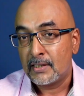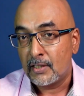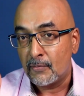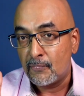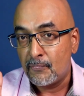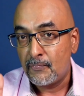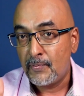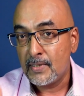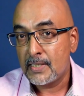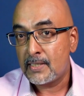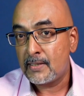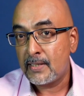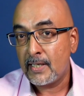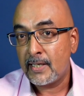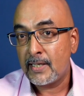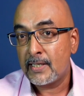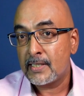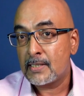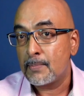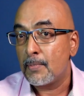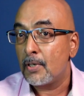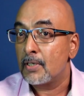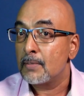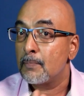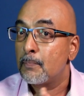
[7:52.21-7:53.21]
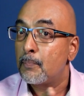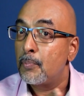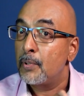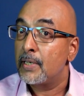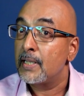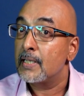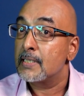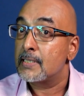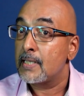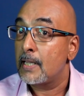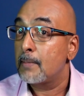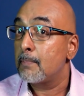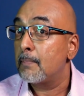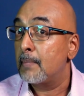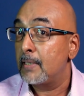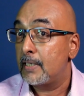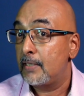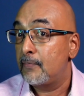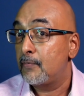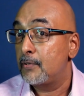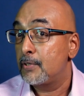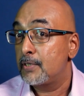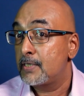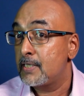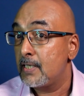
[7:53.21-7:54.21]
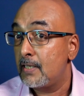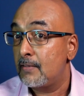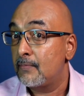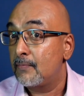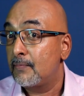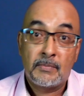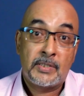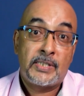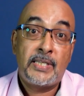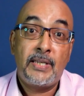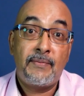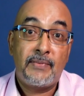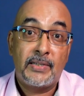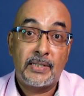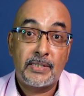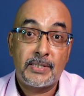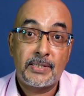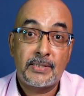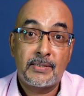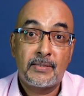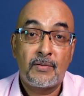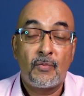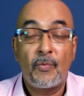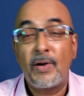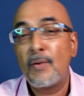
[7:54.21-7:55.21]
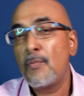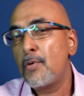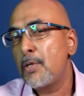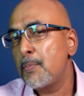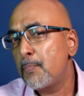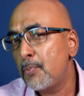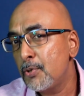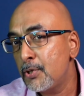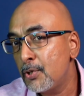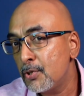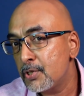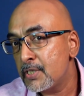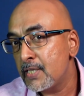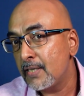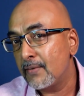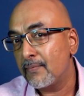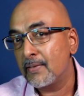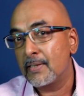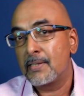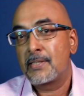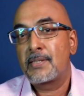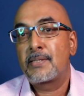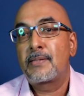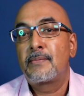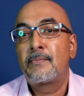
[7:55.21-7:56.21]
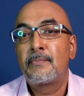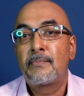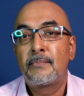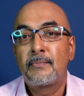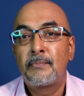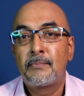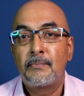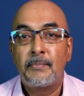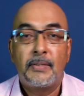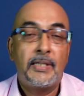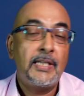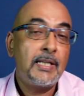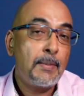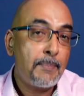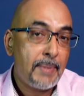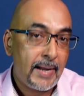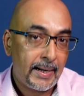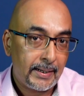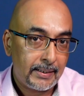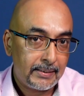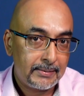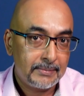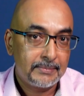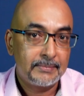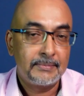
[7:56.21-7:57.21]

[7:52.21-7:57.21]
The first thing is about putting aside money for yourself. Savings. Where would you put your savings? In a bank.